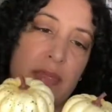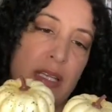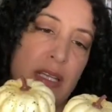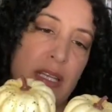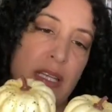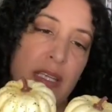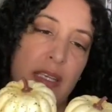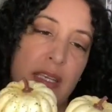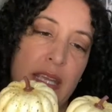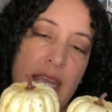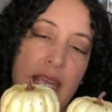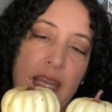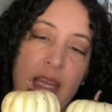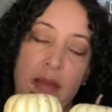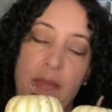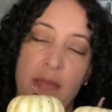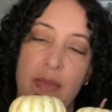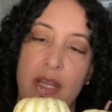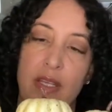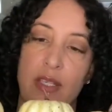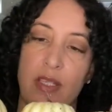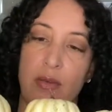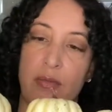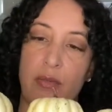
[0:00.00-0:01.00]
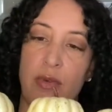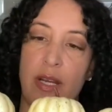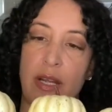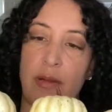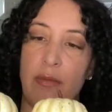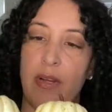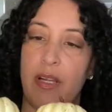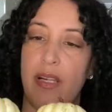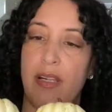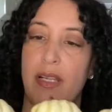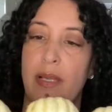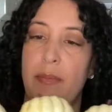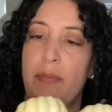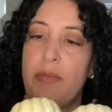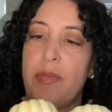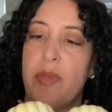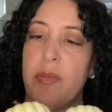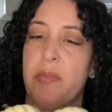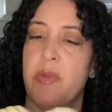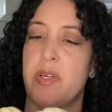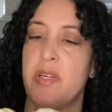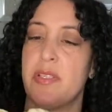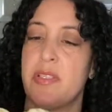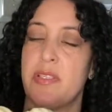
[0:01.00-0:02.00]
I can't imagine what I would clip
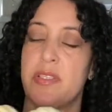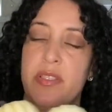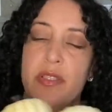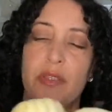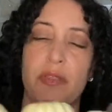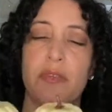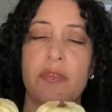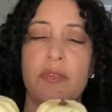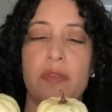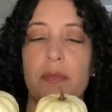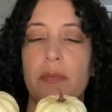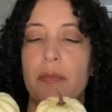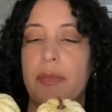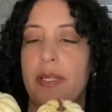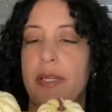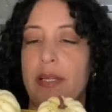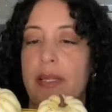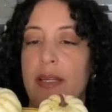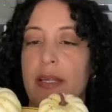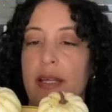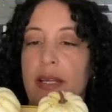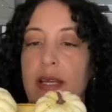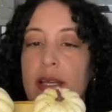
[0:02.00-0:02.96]
them onto, but